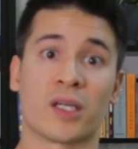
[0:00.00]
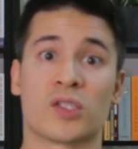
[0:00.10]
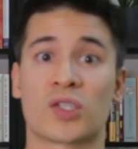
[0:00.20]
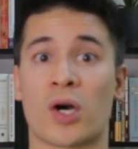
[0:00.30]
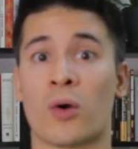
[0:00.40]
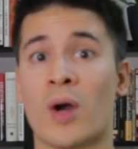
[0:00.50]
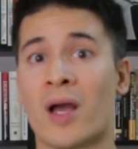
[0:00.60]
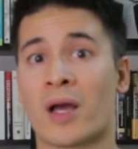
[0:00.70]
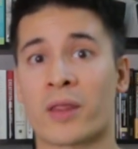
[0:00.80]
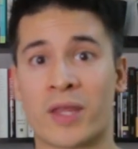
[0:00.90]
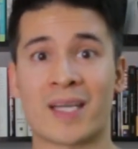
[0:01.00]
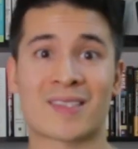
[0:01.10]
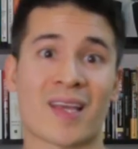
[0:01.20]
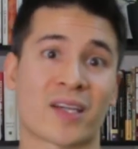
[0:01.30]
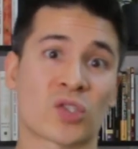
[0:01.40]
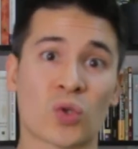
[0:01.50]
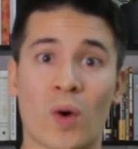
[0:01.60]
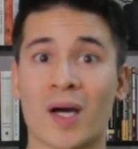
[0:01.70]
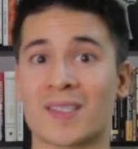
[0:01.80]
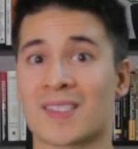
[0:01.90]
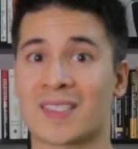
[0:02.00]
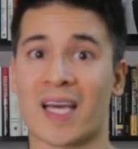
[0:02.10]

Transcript: And so things like squats,